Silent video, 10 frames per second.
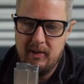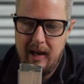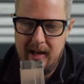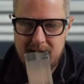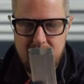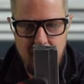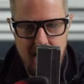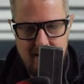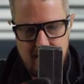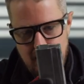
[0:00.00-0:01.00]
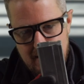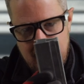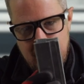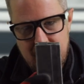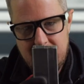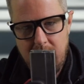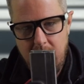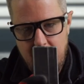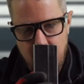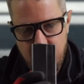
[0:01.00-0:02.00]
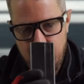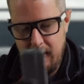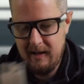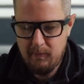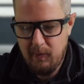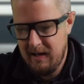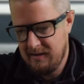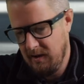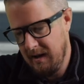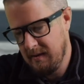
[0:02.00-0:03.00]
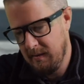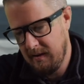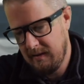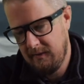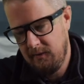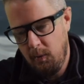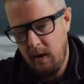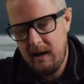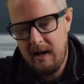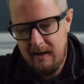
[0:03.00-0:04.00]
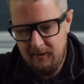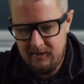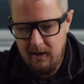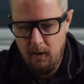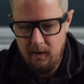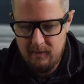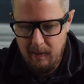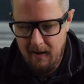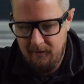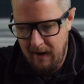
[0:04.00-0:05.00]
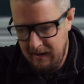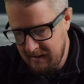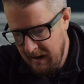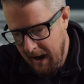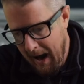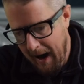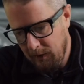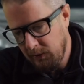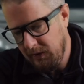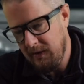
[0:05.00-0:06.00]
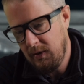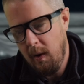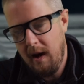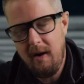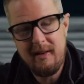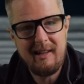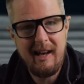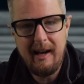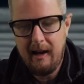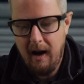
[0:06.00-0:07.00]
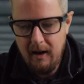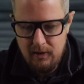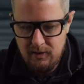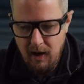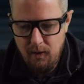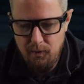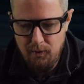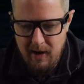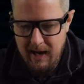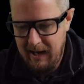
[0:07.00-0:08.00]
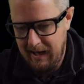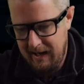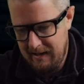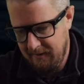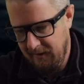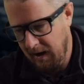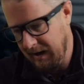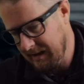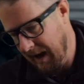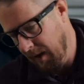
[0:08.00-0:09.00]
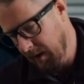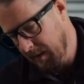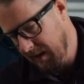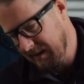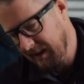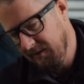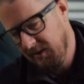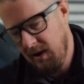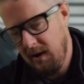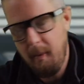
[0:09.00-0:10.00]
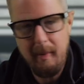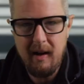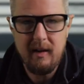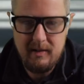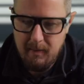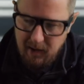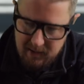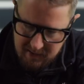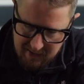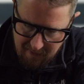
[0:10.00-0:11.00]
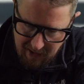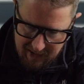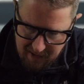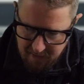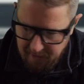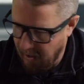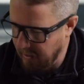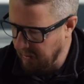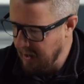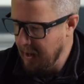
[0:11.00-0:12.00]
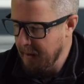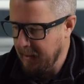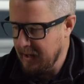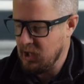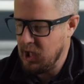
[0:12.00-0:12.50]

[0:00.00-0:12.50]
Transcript: of getting it straight, so it's slightly off, but it's pretty straight, to be honest. For what you need for solar, it's perfect. And also, it's quite a nice clean cut. You don't really need to file it down. I mean, there's a few little burrs, you might just give it a little file, but in